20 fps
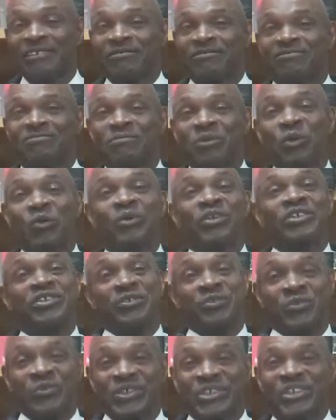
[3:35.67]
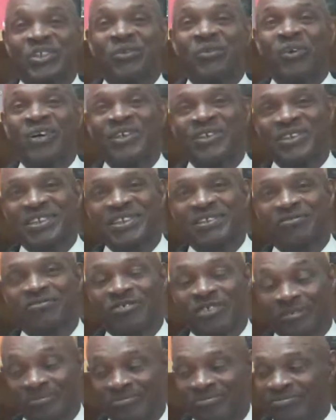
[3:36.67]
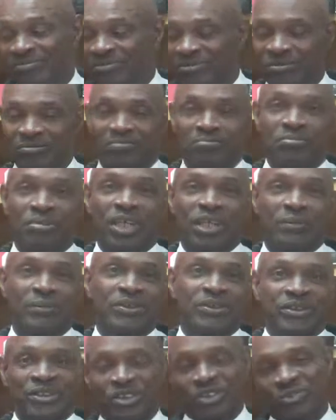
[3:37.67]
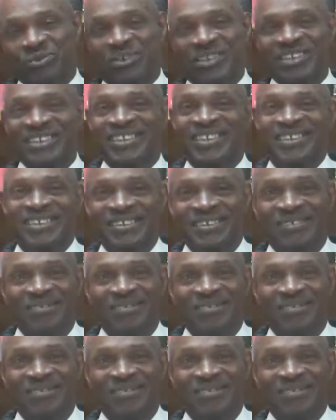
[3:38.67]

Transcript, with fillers: of knowing the real Walter, from bubble to sweetness.